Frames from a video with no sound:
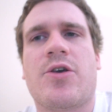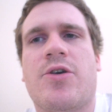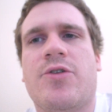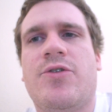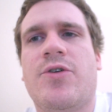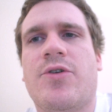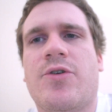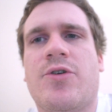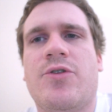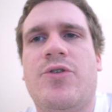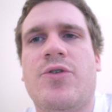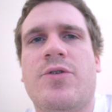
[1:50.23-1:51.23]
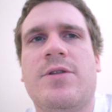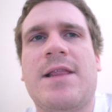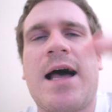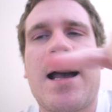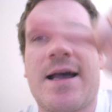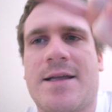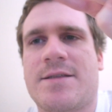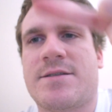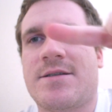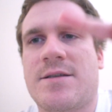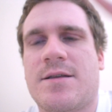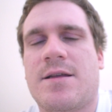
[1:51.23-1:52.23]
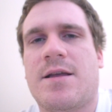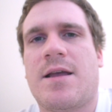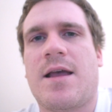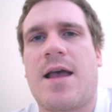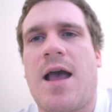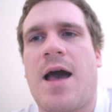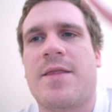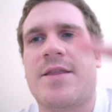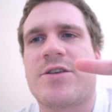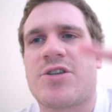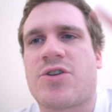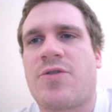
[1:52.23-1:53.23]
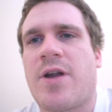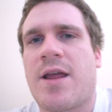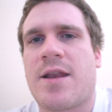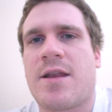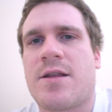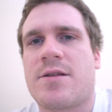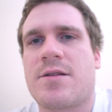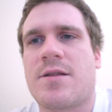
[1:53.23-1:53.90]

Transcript: You do lines on the screen.